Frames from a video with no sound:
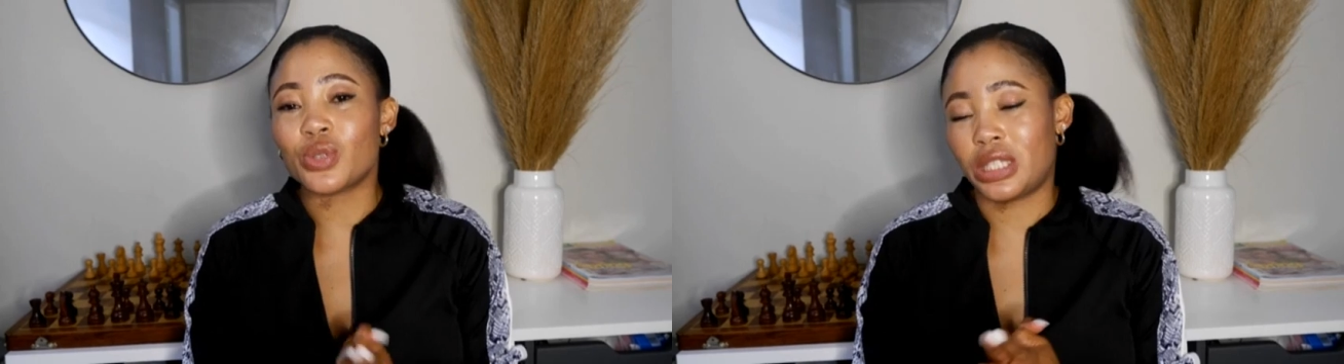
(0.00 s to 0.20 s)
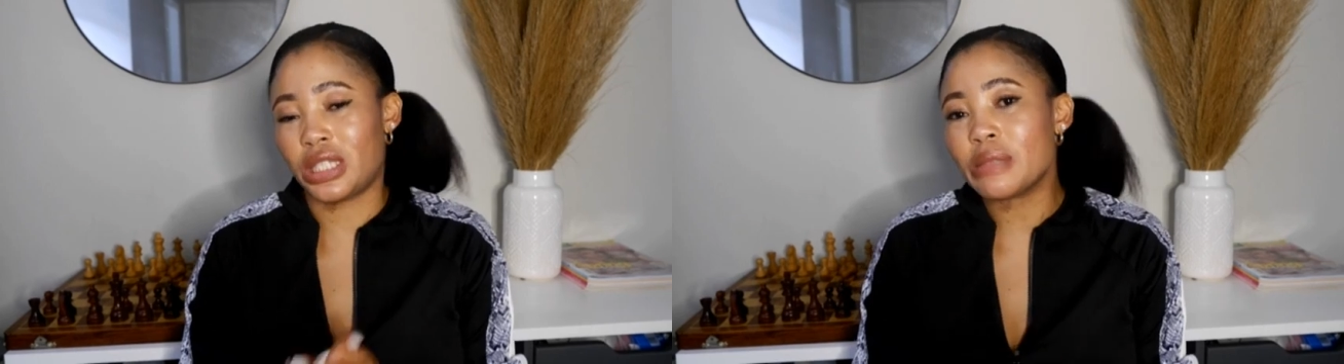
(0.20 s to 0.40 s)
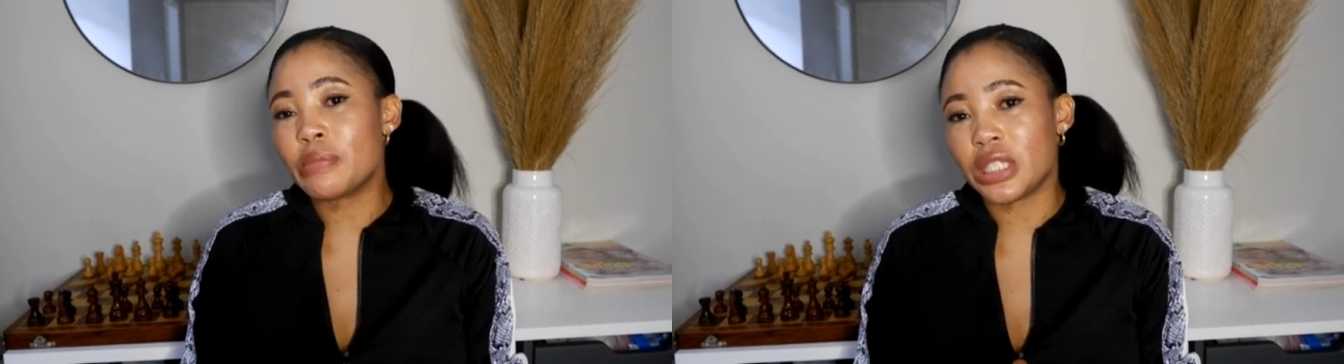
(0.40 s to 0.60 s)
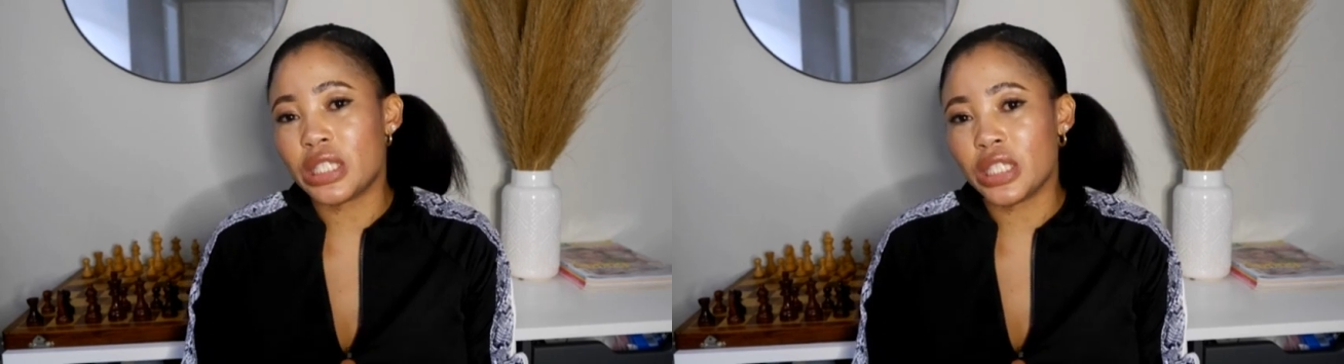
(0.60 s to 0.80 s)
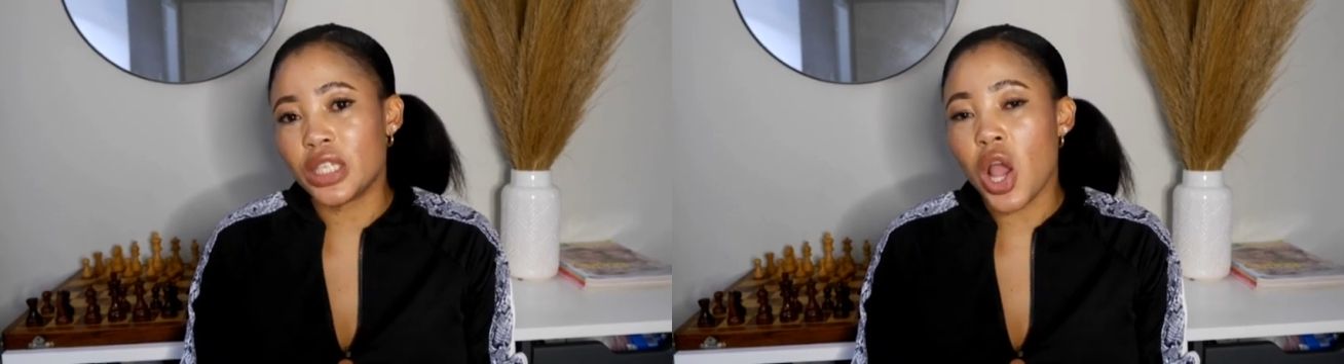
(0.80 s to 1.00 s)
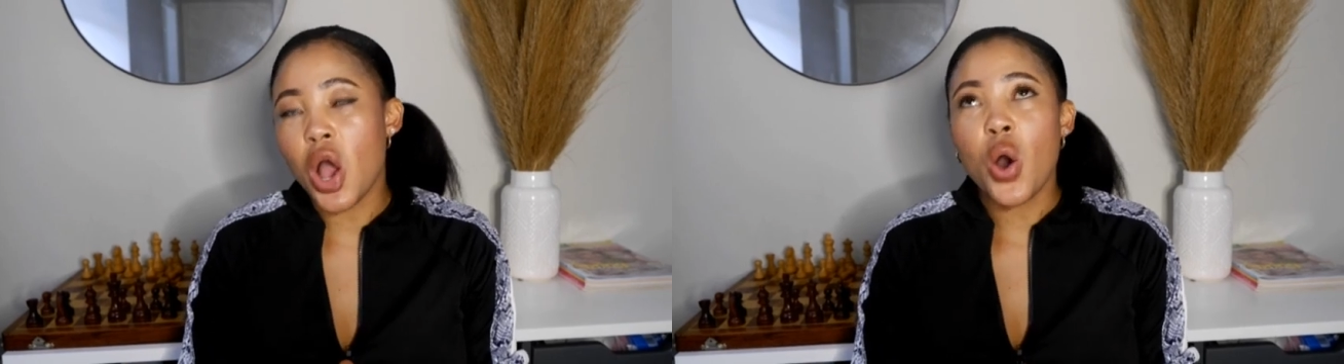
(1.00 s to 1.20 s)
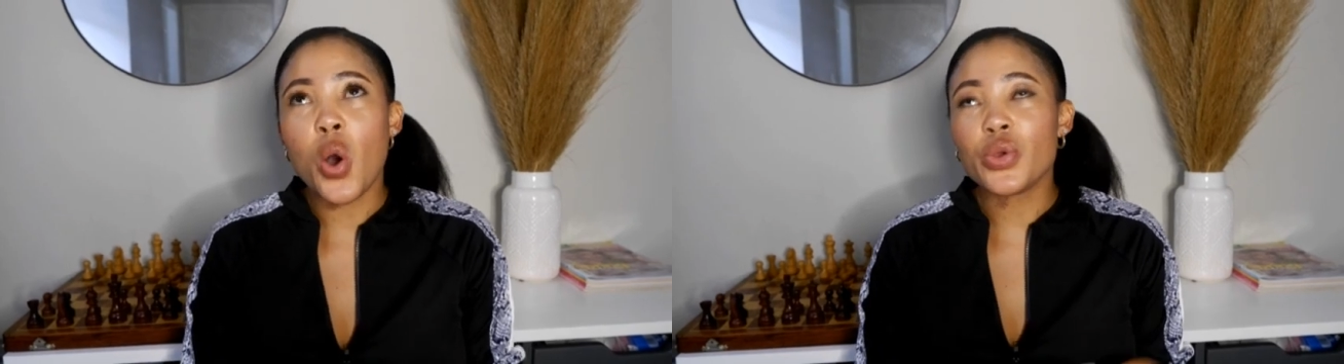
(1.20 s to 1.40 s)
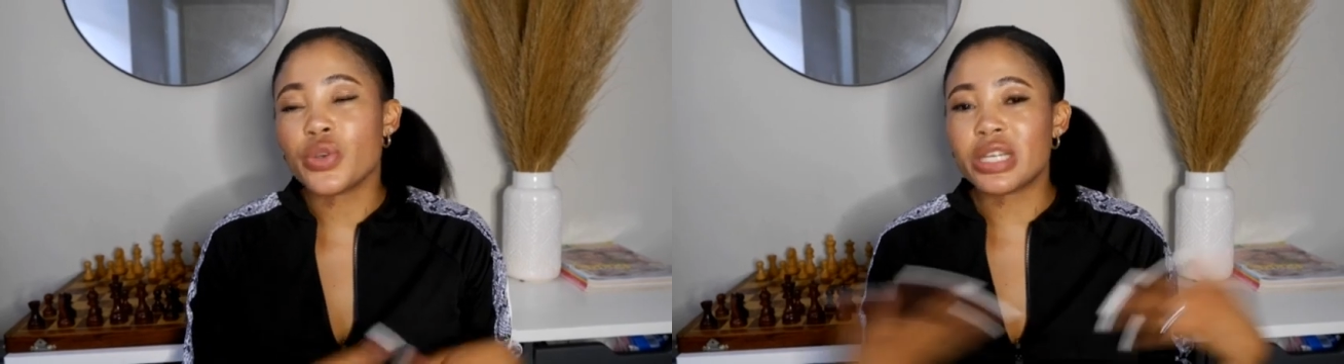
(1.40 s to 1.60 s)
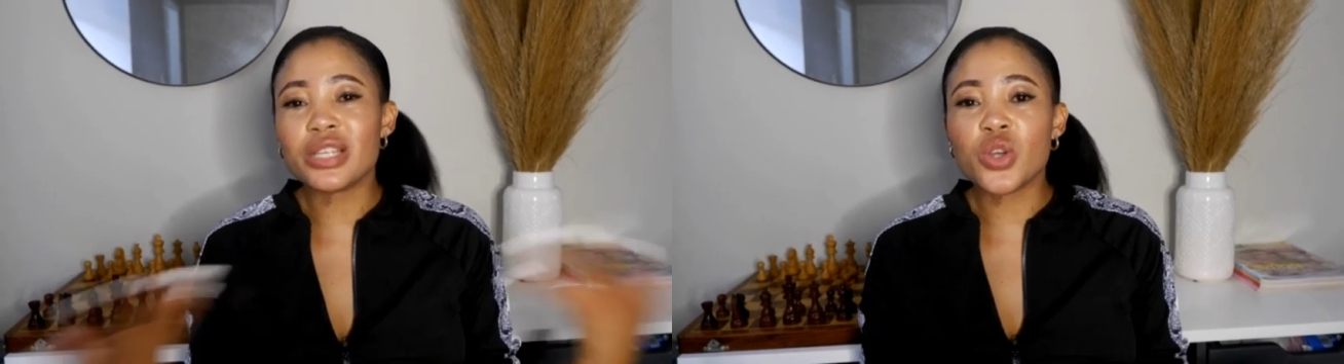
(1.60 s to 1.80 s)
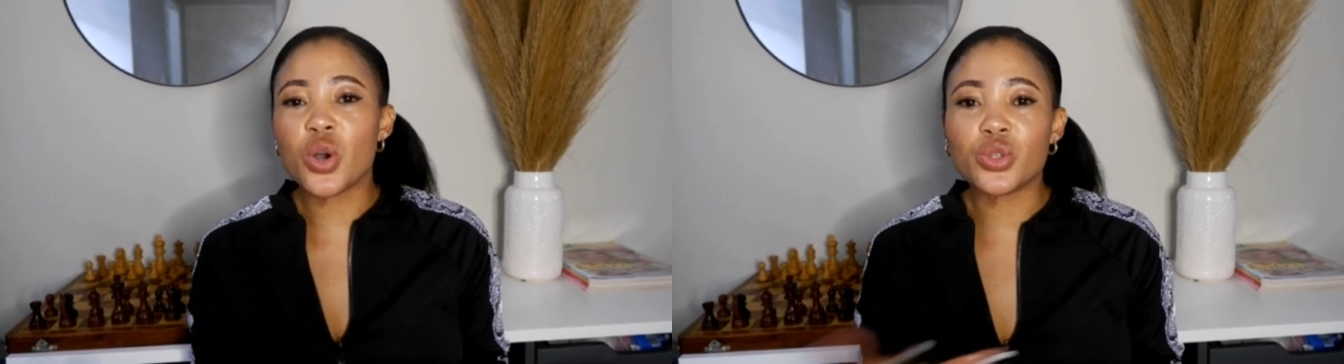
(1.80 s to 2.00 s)
to CBD, or you
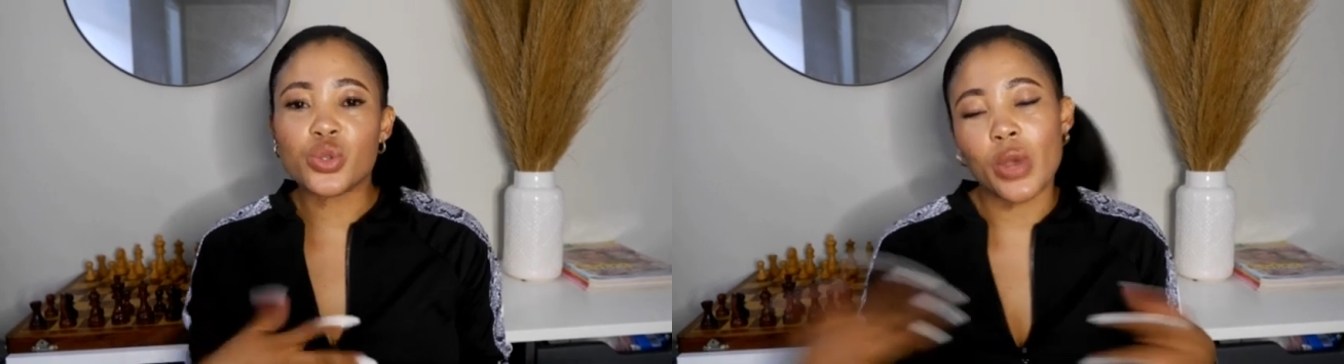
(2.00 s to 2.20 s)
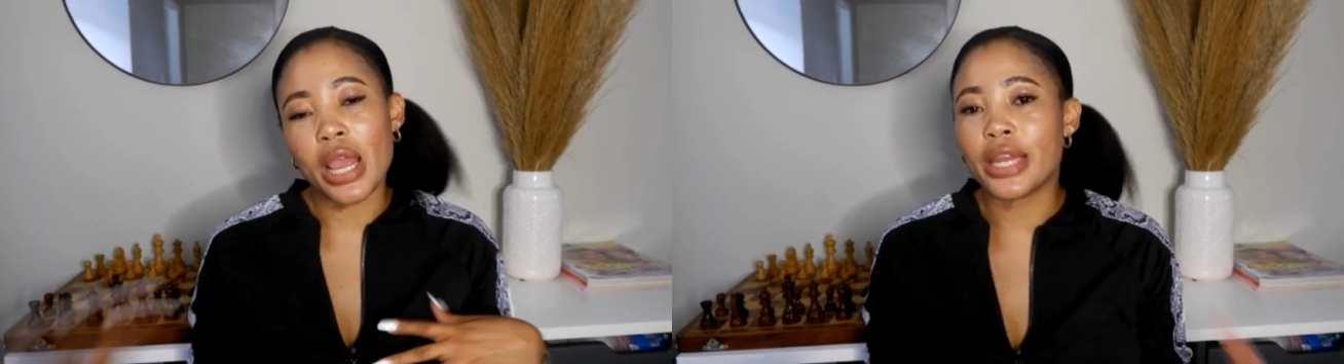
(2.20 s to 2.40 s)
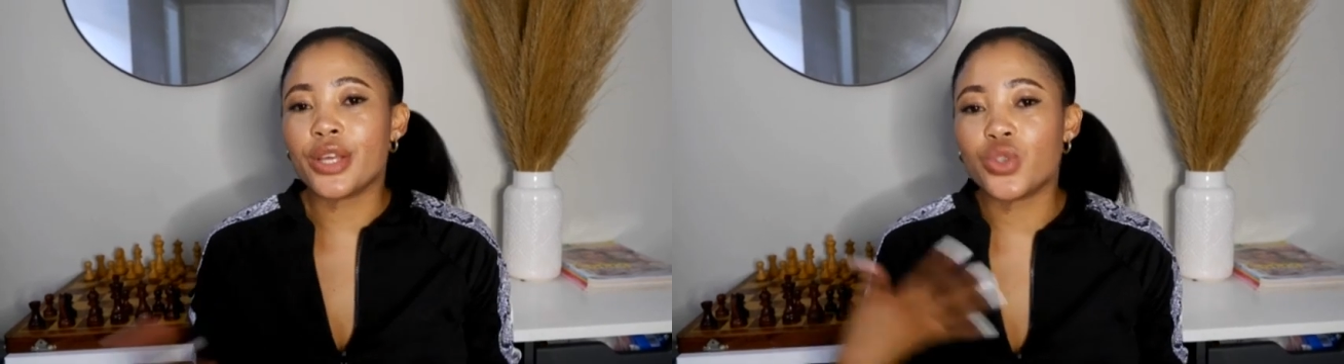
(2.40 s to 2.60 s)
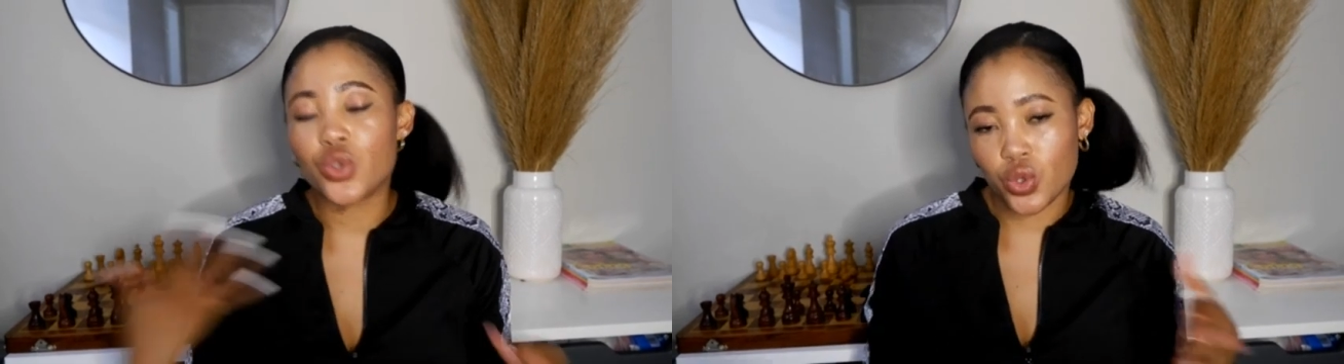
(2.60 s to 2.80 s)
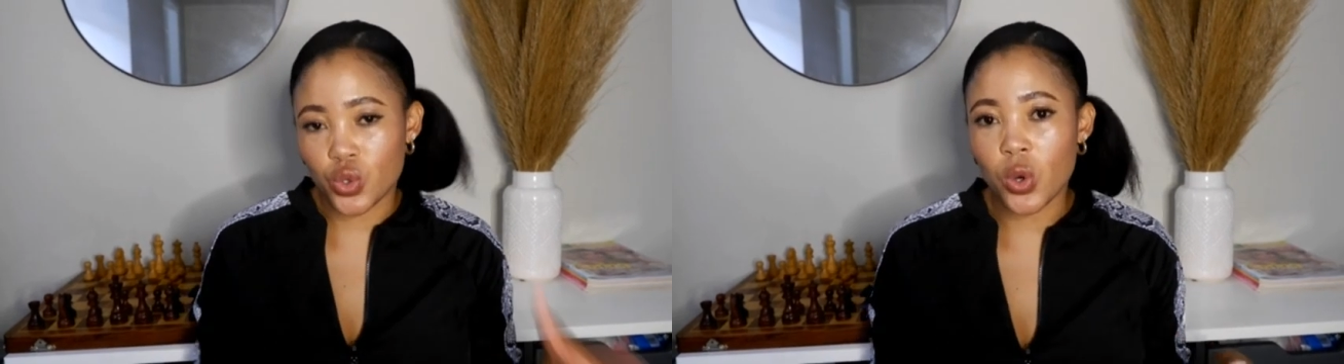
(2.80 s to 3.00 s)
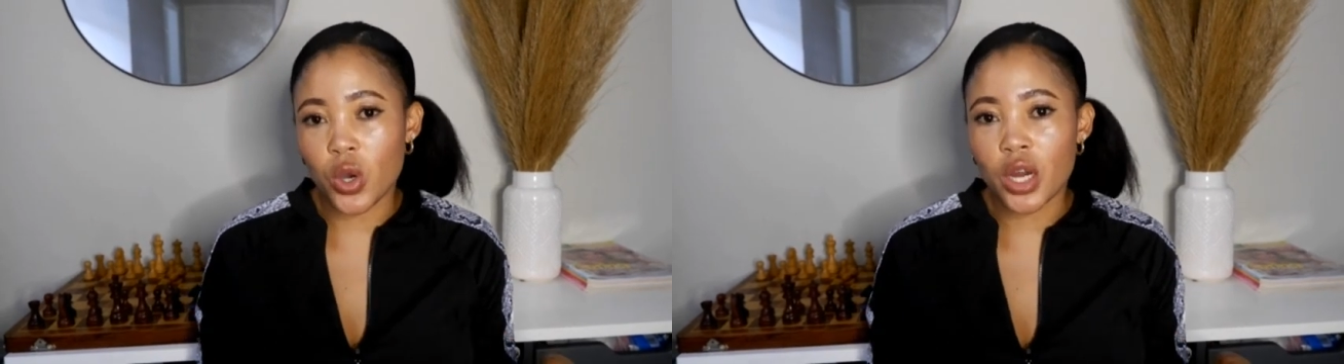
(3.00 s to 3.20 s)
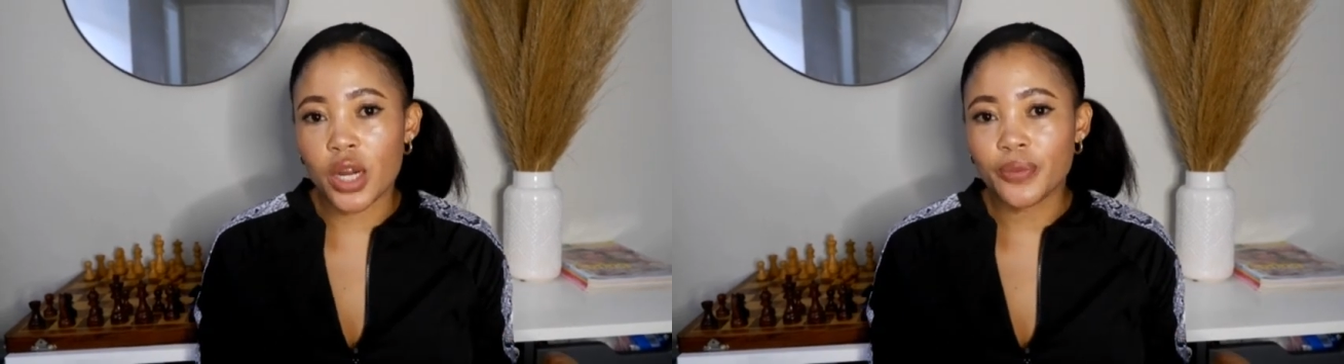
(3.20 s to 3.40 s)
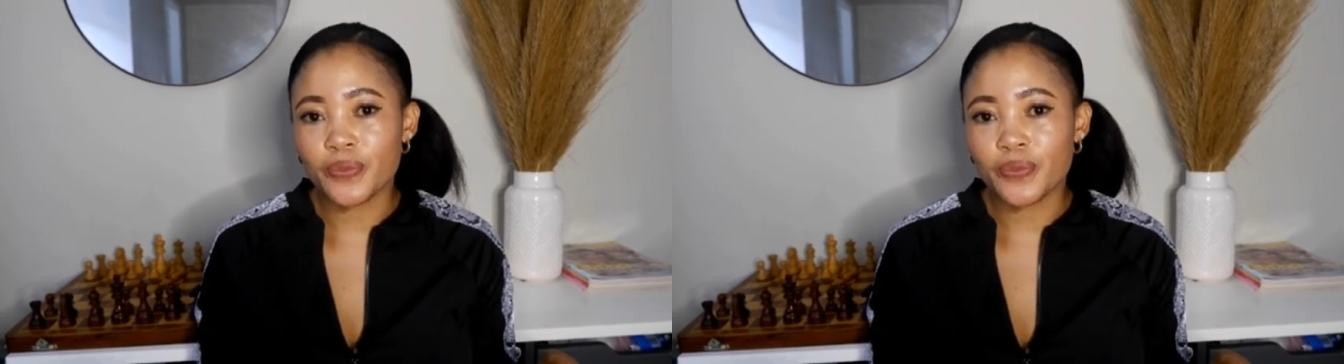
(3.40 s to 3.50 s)
just go to any store.